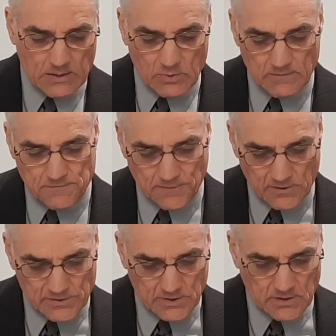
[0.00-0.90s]
We
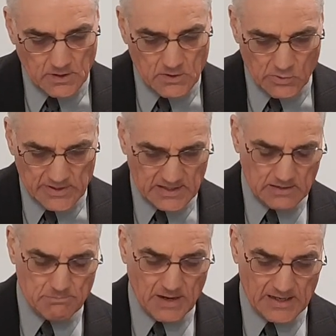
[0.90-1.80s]
further
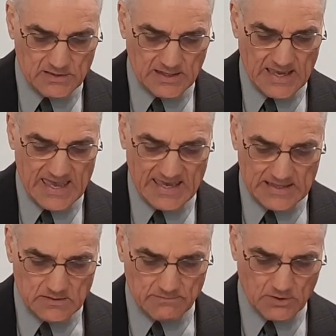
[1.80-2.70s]
agree by the
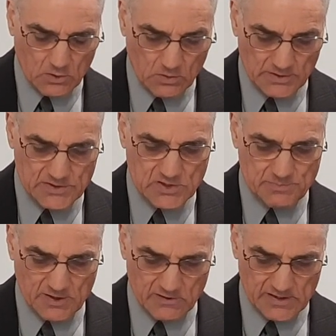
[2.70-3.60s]
aid of the Holy
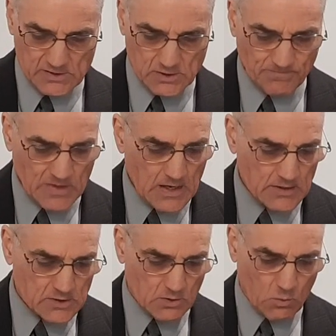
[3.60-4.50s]
Spirit
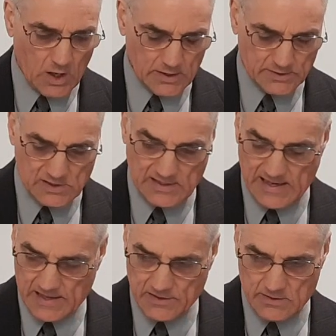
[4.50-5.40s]
to walk
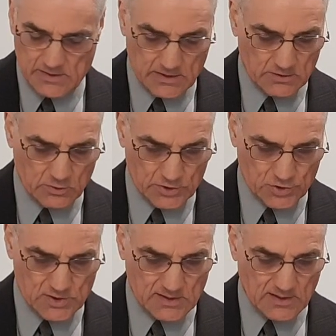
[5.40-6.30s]
together in
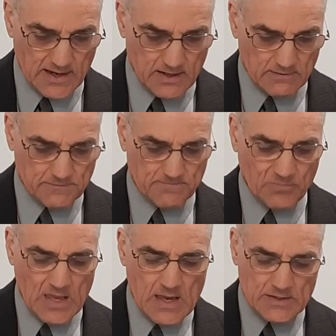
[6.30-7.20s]
Christian love,
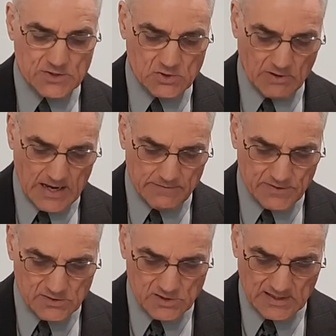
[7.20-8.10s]

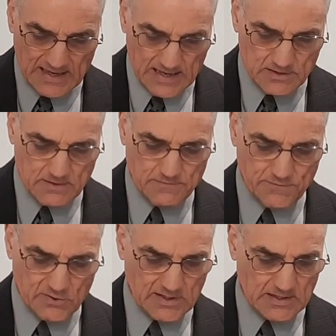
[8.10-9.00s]
striving together
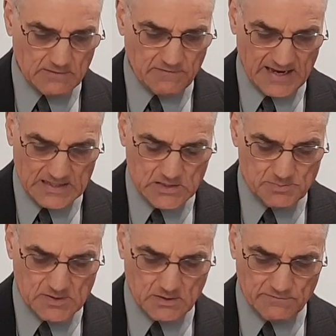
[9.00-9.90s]
for the
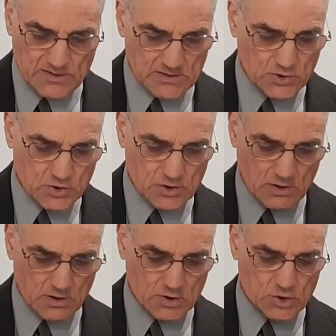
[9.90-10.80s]
advancement of this
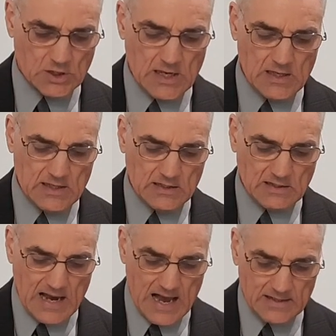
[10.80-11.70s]
church in
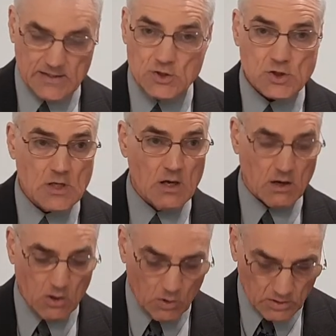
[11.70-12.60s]
knowledge,
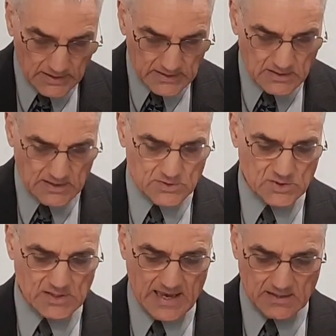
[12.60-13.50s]

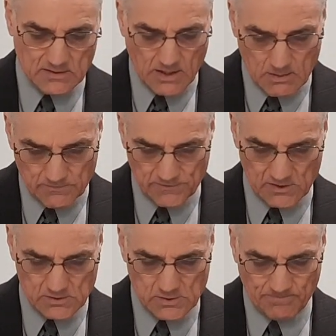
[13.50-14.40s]
holiness, and
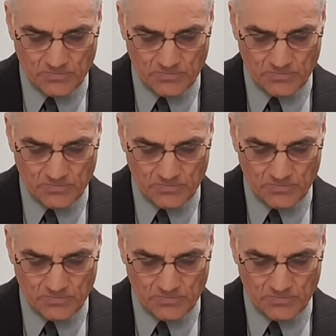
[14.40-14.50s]
comfort,